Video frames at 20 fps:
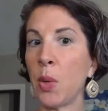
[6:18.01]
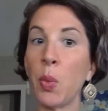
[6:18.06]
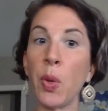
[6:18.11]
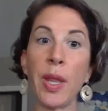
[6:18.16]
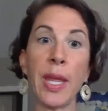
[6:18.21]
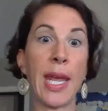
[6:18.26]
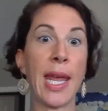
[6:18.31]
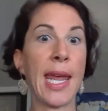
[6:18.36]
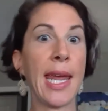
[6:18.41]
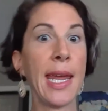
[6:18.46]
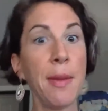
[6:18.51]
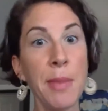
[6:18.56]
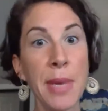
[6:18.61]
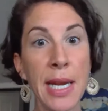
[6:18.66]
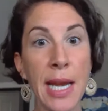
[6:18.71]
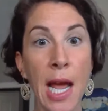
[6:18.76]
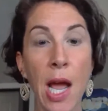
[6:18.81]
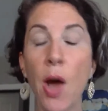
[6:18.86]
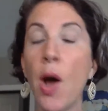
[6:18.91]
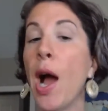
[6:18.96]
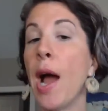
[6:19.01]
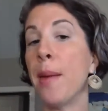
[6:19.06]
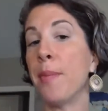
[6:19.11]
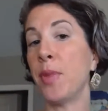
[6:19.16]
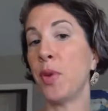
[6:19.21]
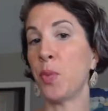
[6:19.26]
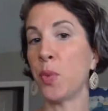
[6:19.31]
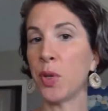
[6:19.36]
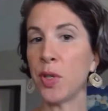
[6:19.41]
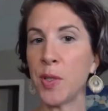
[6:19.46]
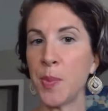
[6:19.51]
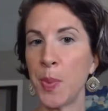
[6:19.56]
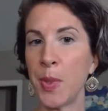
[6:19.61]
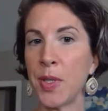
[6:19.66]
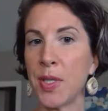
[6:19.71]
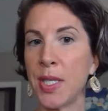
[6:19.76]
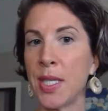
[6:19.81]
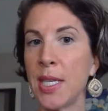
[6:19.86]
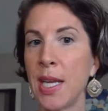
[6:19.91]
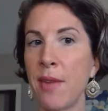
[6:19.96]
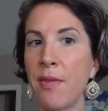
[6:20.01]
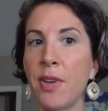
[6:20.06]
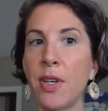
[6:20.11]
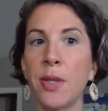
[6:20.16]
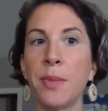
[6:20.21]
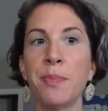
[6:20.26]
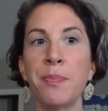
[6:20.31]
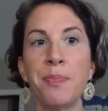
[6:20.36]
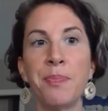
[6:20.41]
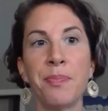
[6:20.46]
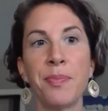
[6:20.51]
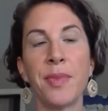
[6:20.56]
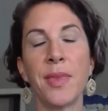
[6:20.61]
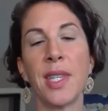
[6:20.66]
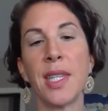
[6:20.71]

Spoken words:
Well, they hate me now. I'm the worst person ever.